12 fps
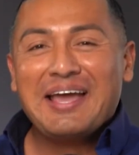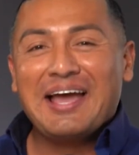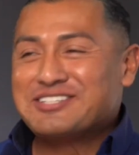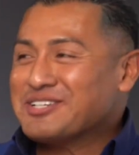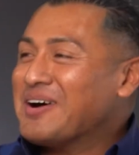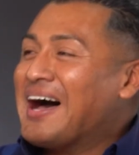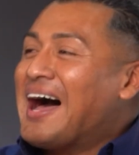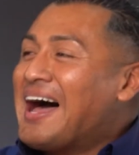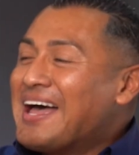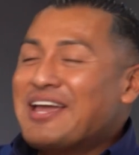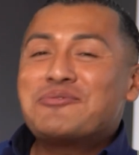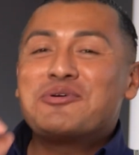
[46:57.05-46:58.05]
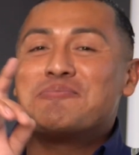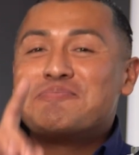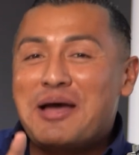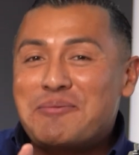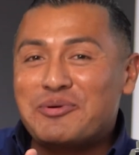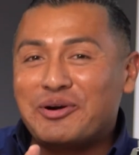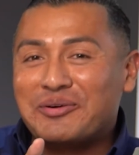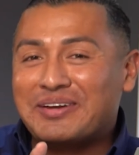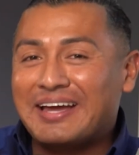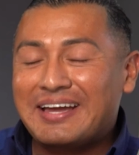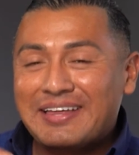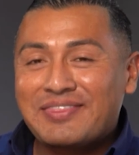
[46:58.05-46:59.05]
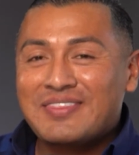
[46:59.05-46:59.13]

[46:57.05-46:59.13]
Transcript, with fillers: And so I remember, okay,